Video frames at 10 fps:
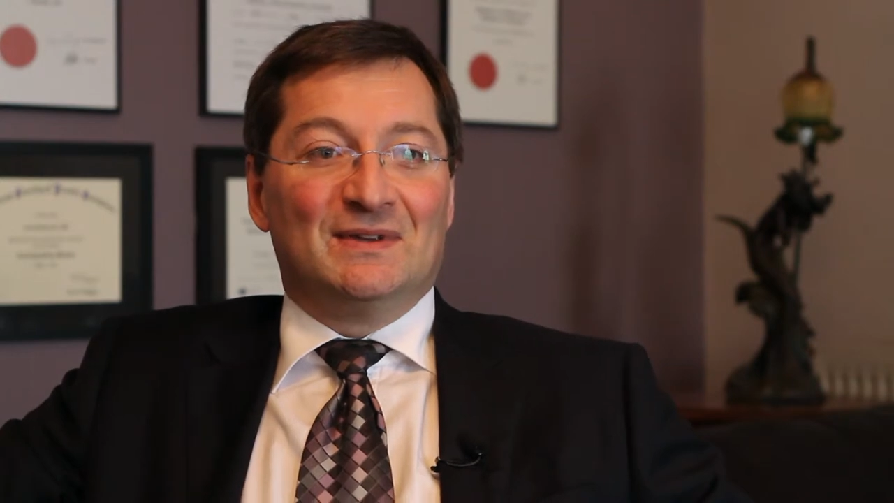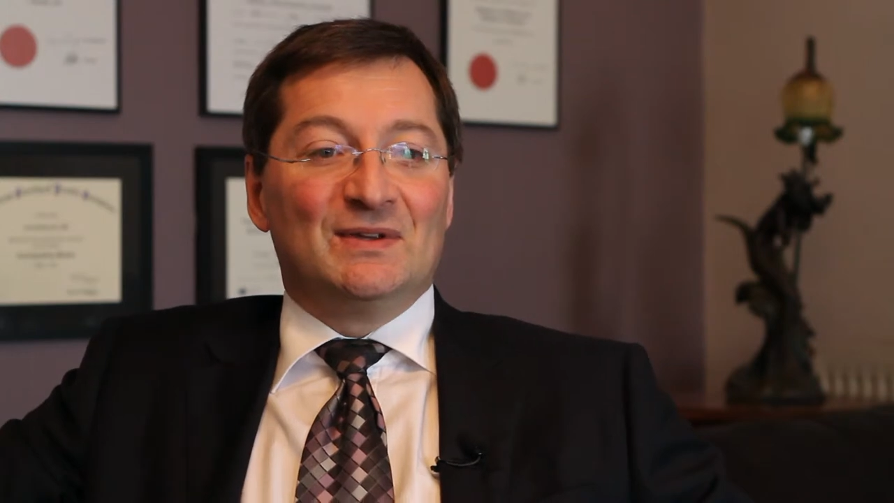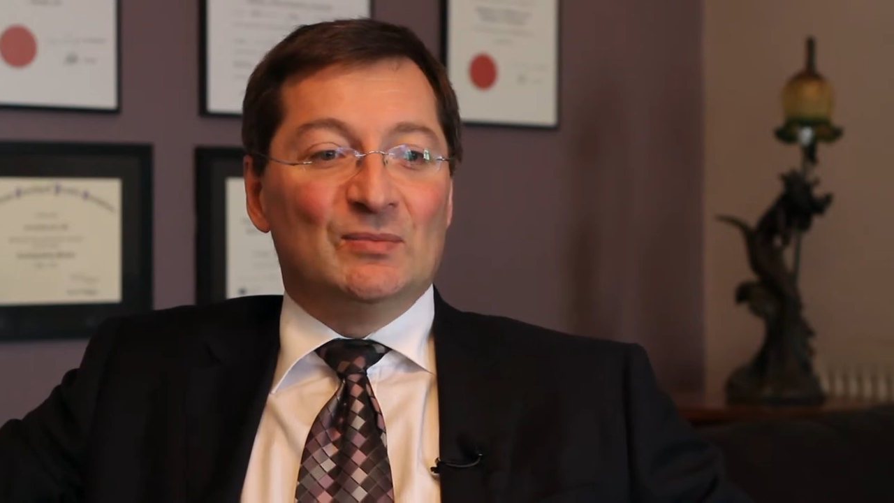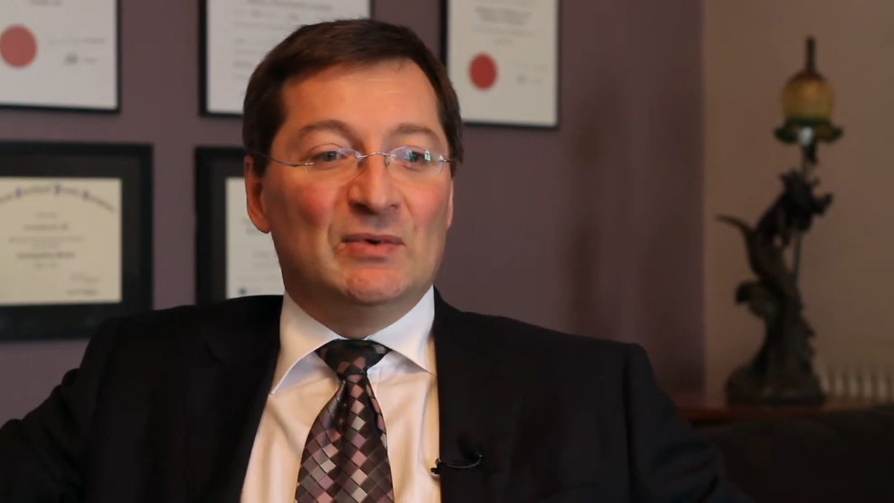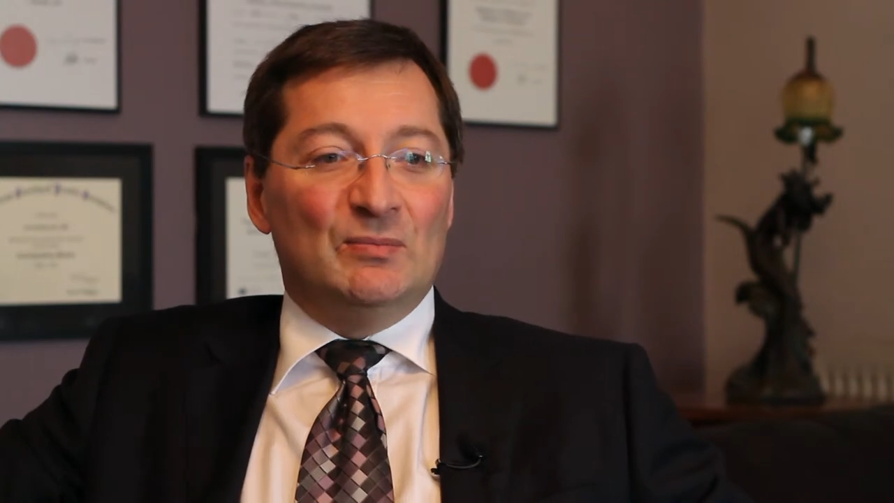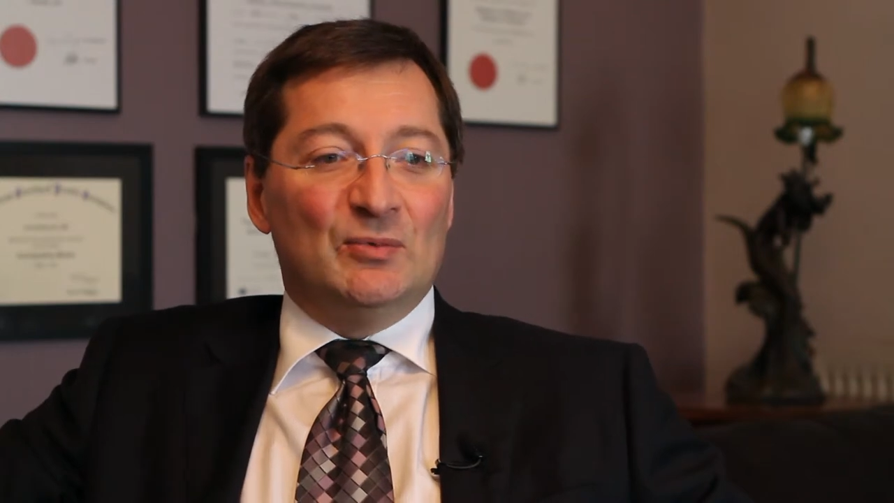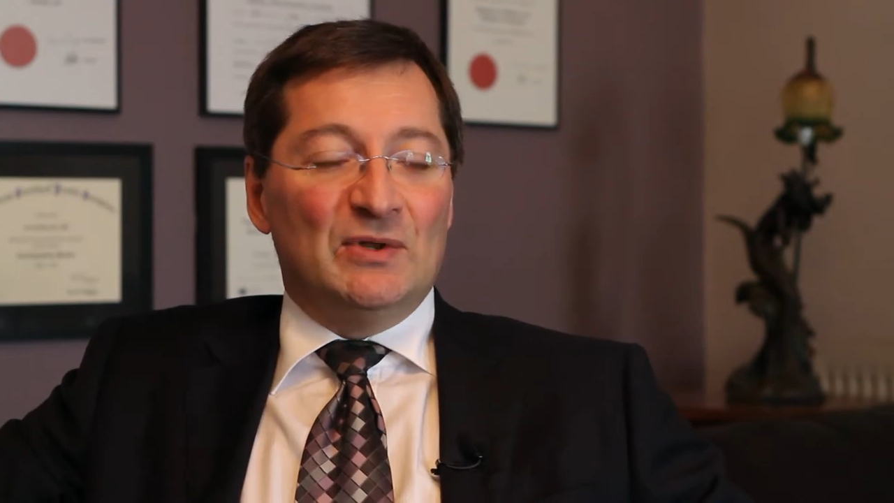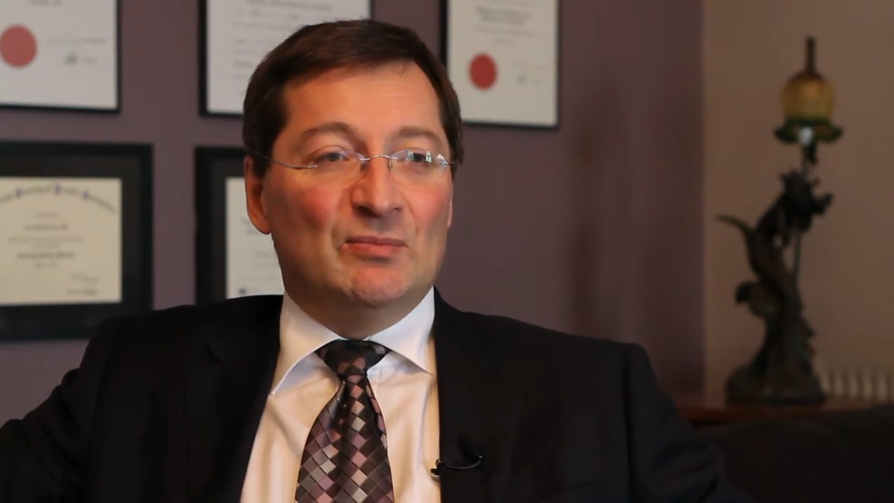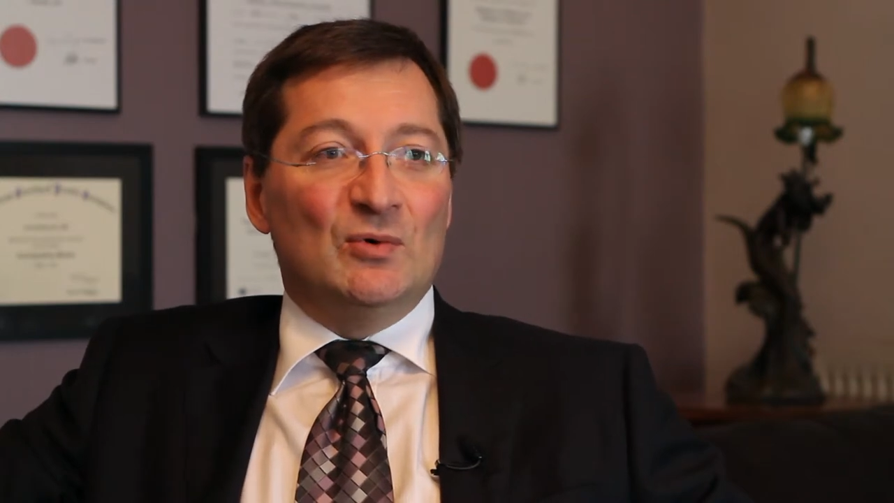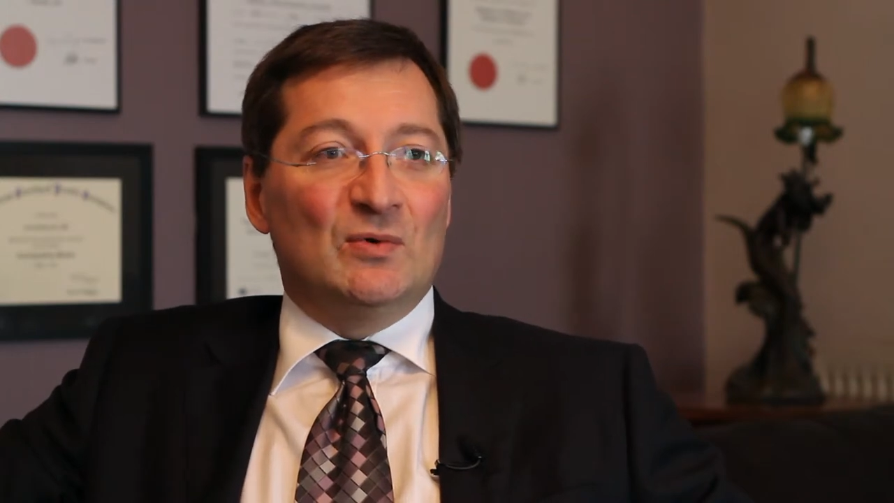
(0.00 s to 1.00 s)
can be
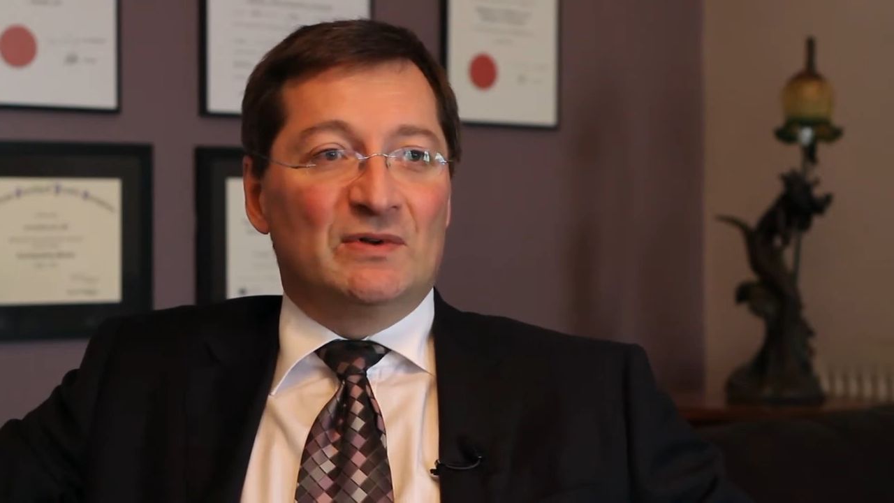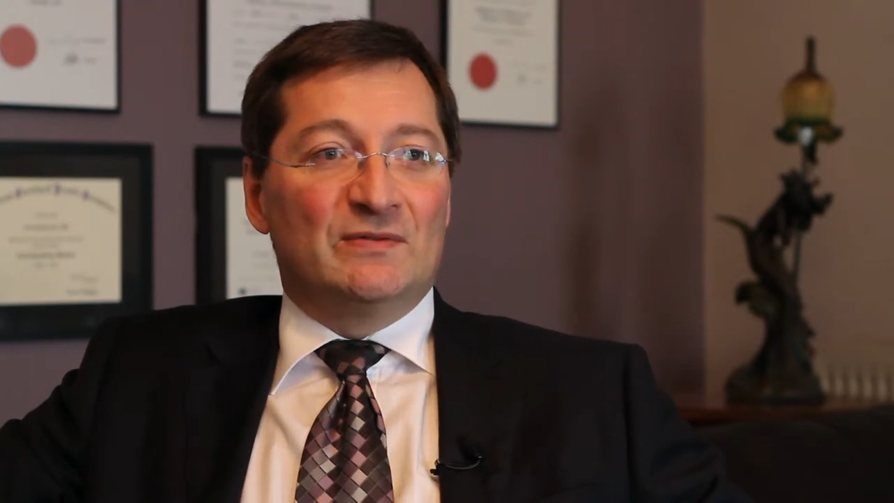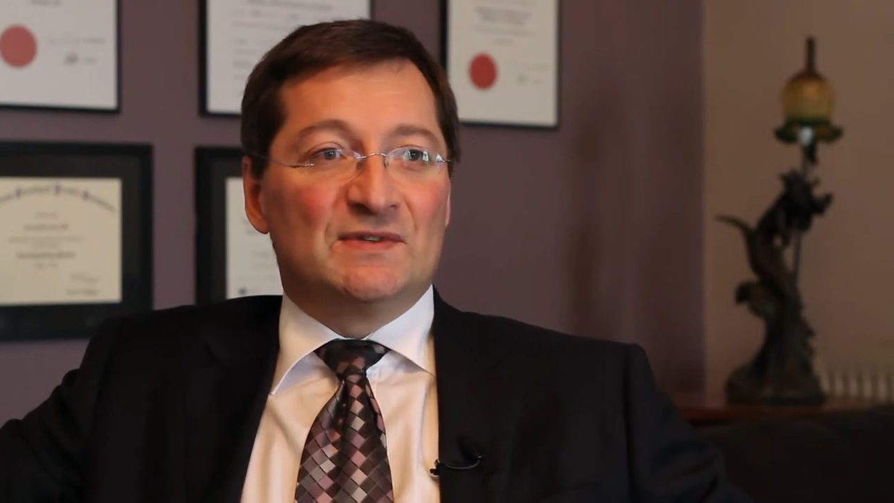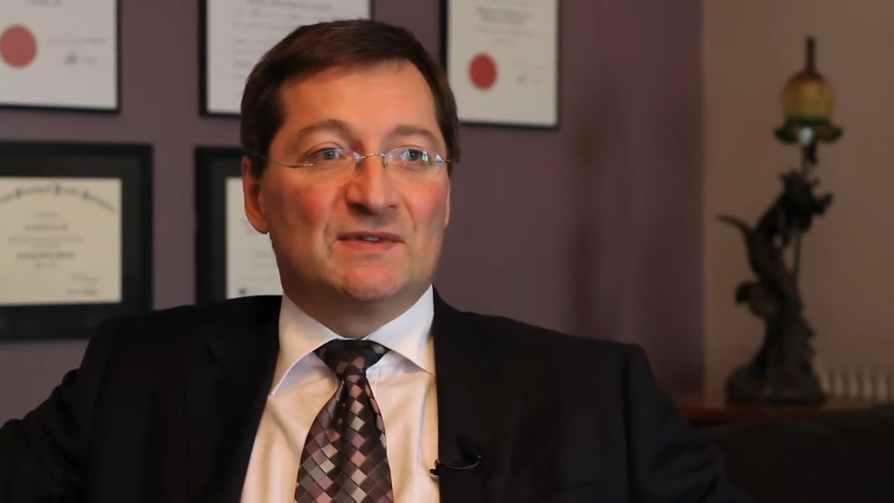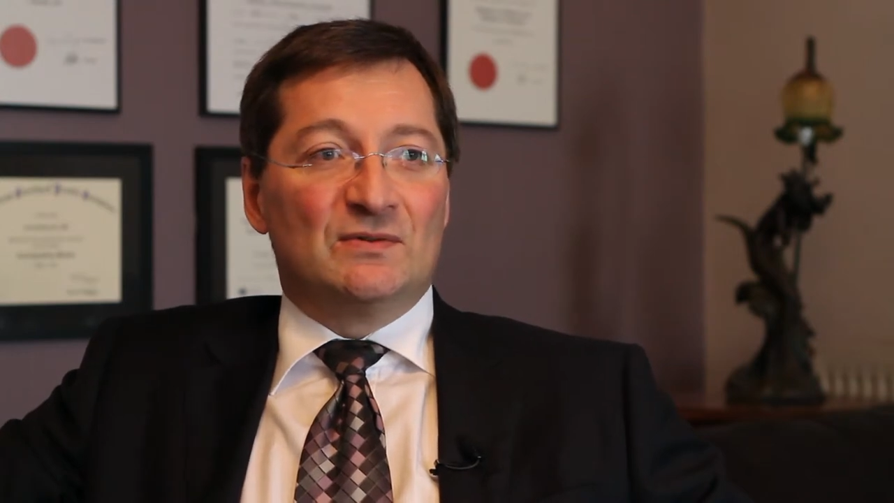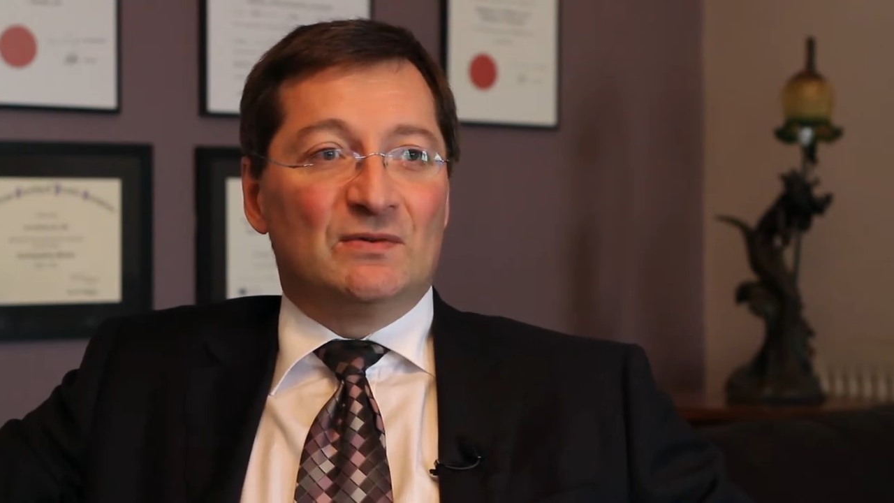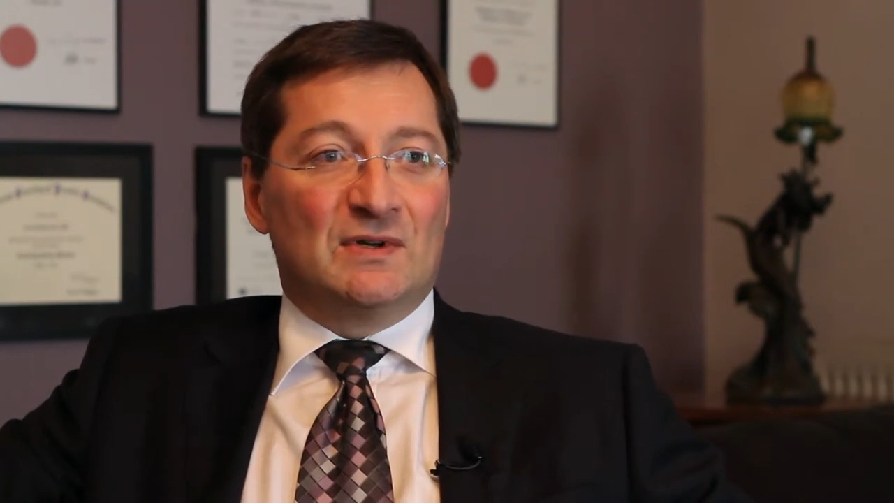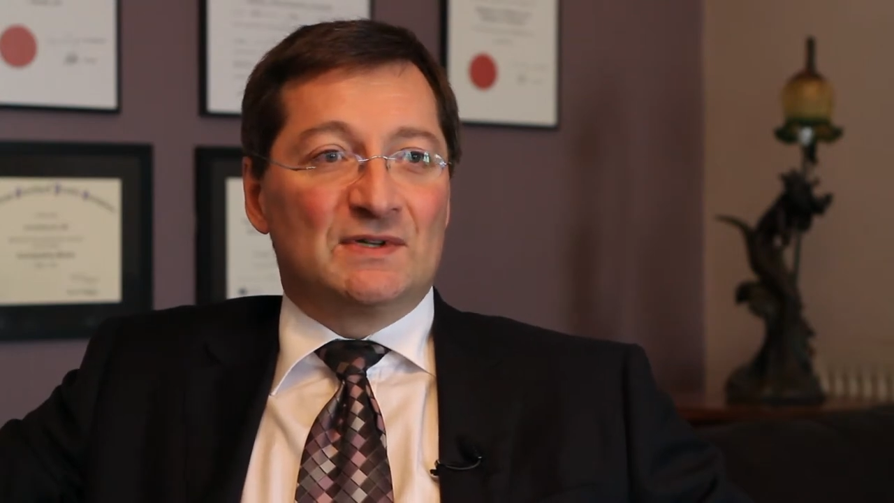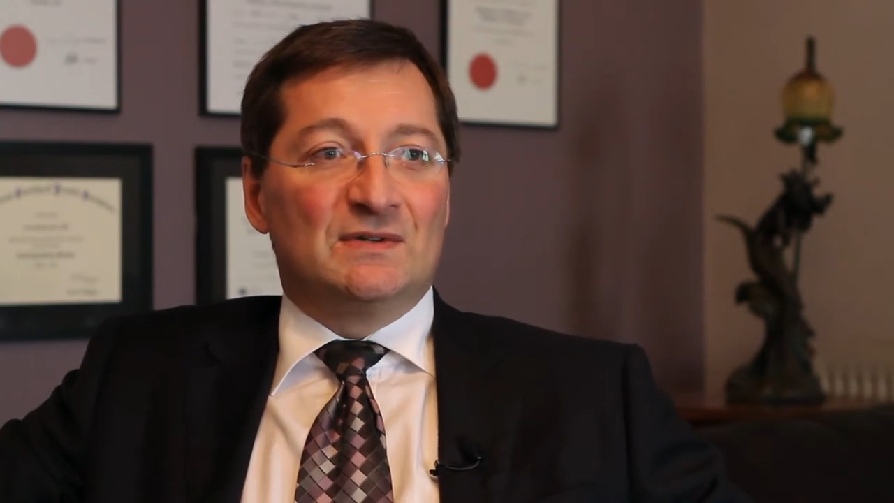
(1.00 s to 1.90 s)
pretty important if it's at the right